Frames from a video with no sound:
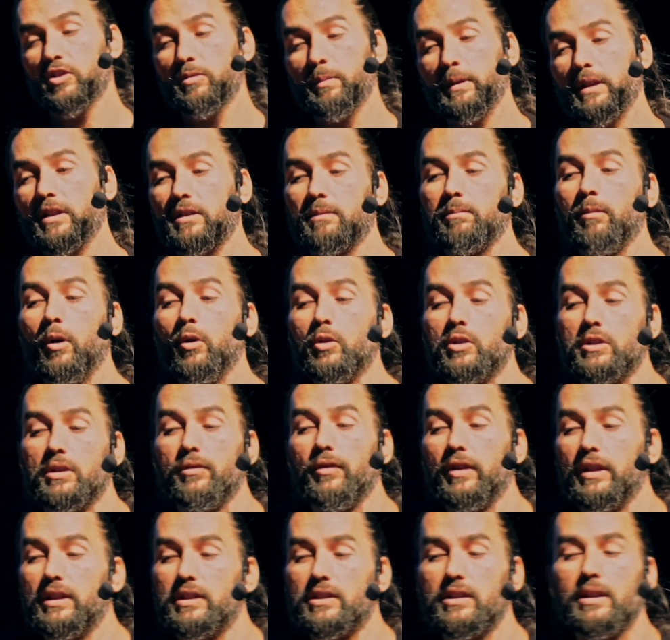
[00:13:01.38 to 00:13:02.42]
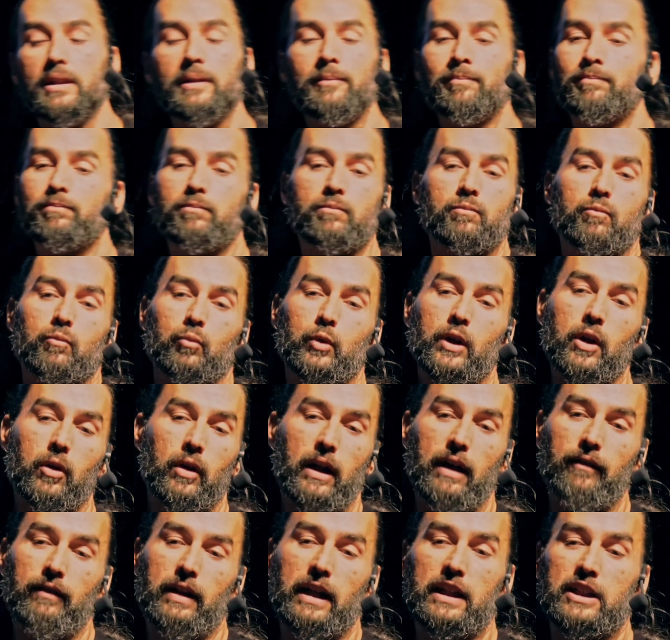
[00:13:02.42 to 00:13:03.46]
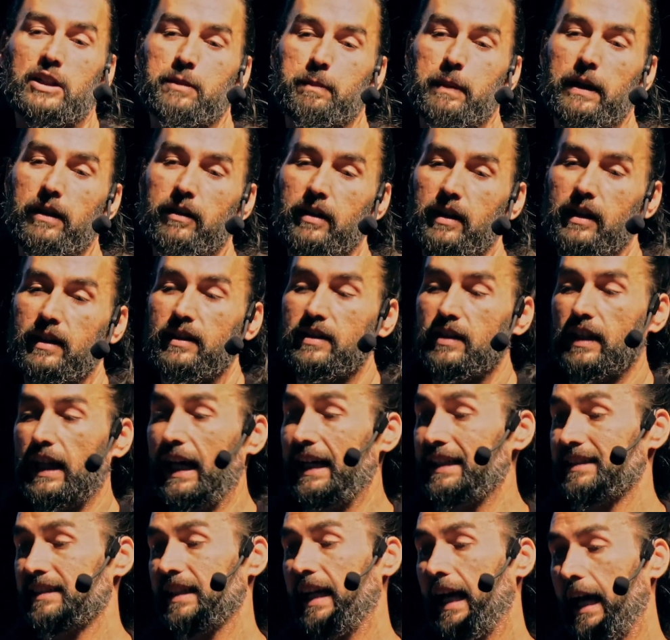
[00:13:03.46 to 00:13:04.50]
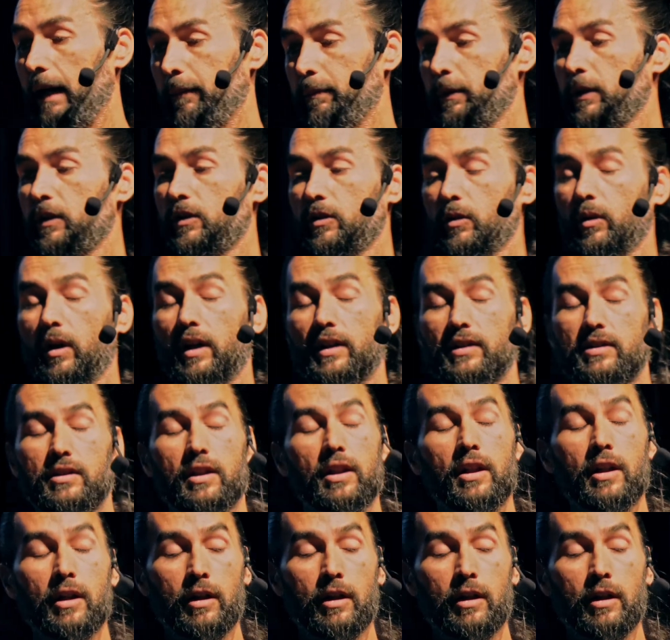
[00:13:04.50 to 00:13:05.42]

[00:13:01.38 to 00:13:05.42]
because most of us, we don't have that experience. It hasn't happened to us.